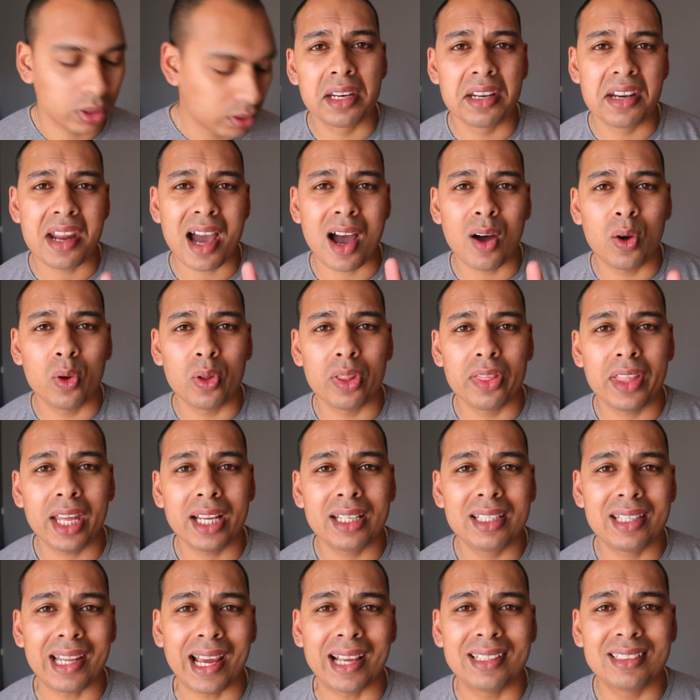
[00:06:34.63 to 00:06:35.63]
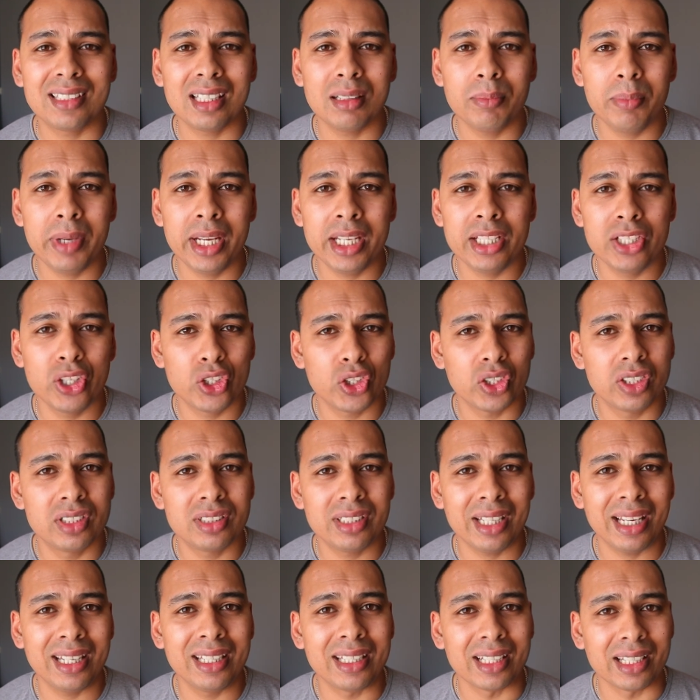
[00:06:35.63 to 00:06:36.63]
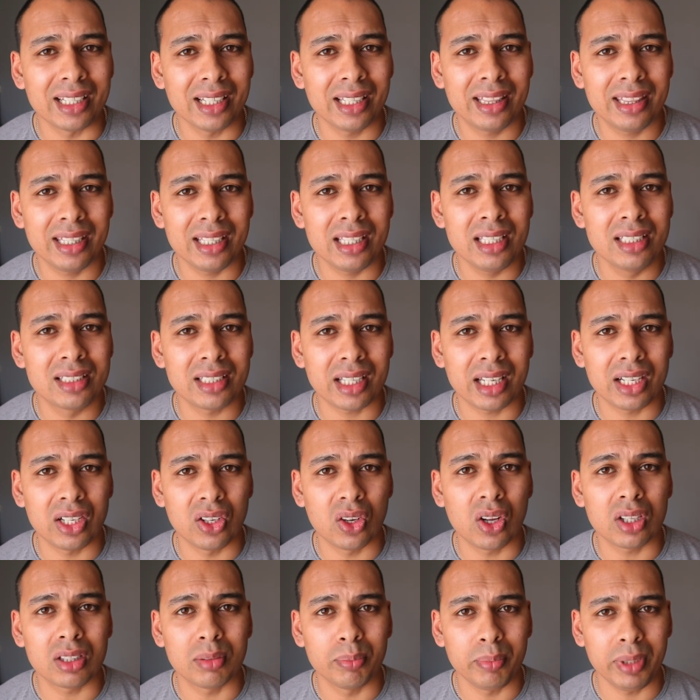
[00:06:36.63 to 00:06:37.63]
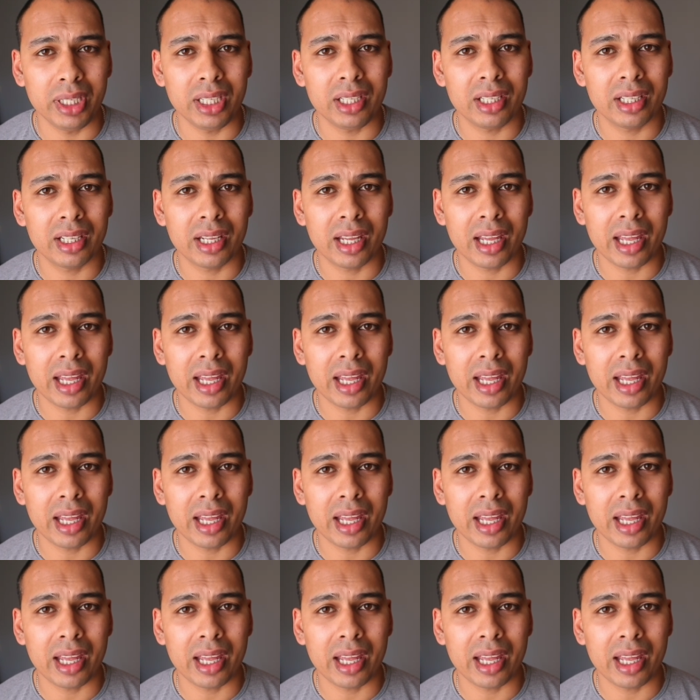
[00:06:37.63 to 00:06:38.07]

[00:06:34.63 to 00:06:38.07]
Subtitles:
Now, that doesn't mean you should send her things and not me.